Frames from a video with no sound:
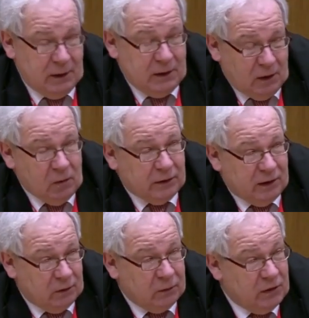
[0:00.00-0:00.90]
in the old
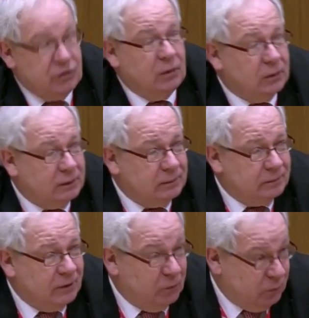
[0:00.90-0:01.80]
days, it was the joke
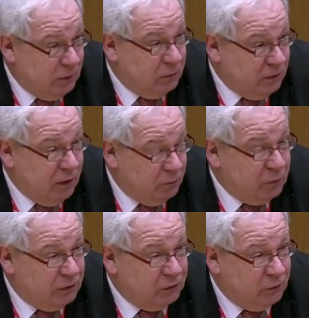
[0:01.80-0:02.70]
of
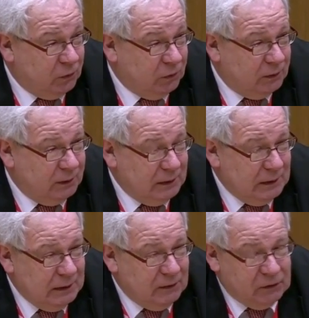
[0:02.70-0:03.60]
British food.
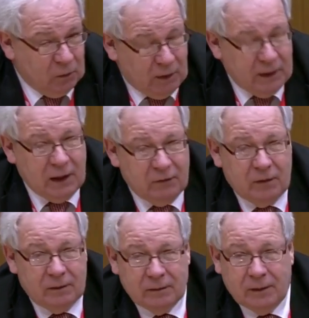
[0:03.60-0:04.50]
So why have
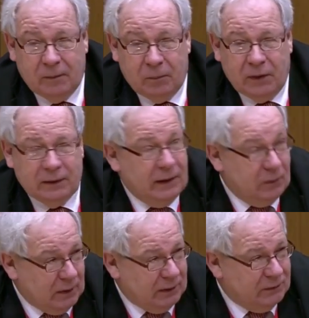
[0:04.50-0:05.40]
a brand
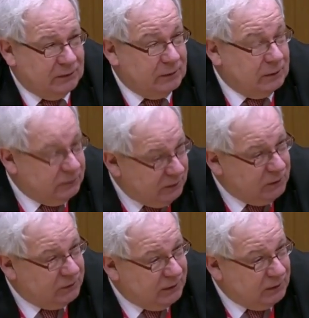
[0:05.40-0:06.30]
like Wales
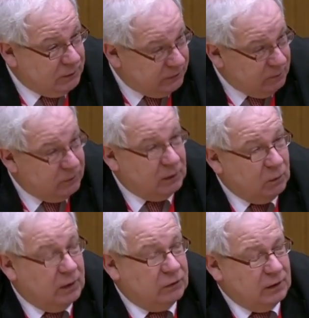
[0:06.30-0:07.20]
associated with something
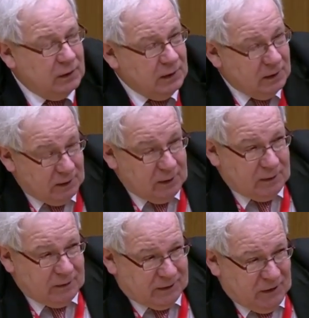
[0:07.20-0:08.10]
which
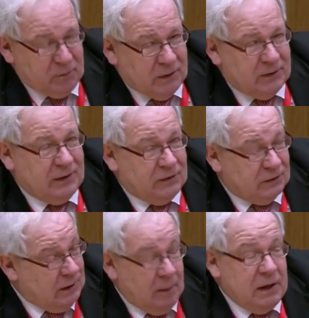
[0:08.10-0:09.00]
the government
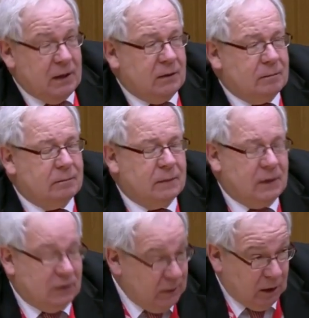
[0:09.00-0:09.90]
is... I mean,
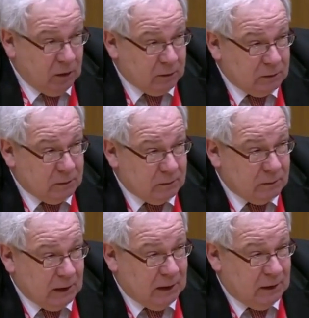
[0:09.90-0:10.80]
they're doing a lot,
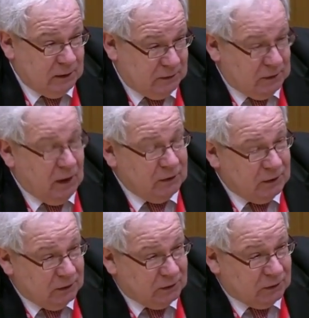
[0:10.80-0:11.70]
and it's
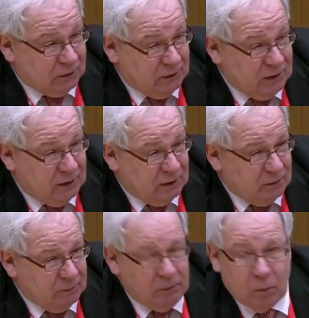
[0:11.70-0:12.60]
starting to succeed,
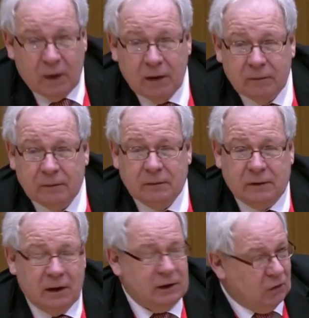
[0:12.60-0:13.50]
but why
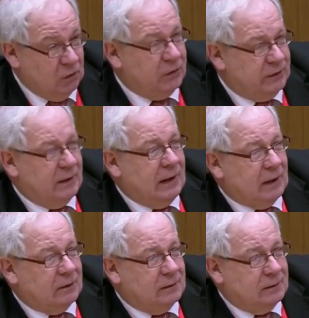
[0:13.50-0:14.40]
tie your horse to
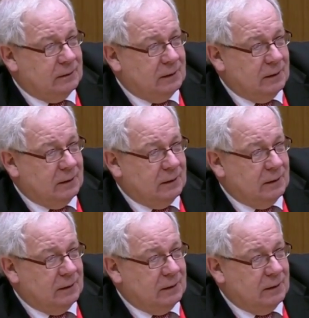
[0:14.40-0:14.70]
that